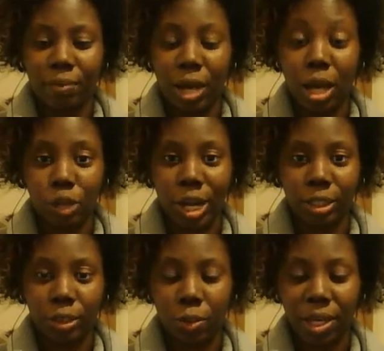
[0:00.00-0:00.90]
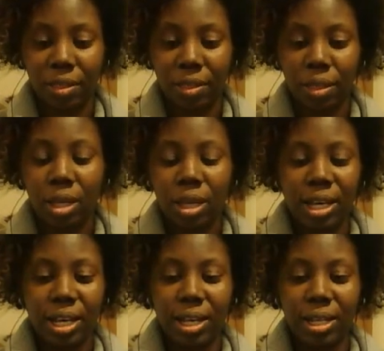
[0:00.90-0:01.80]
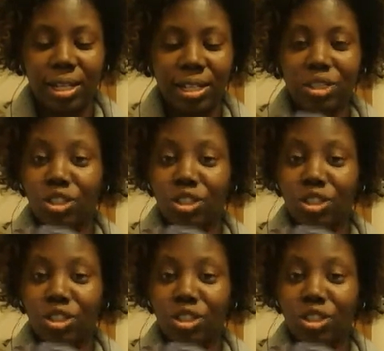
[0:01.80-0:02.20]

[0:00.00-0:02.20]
contracted with. And it's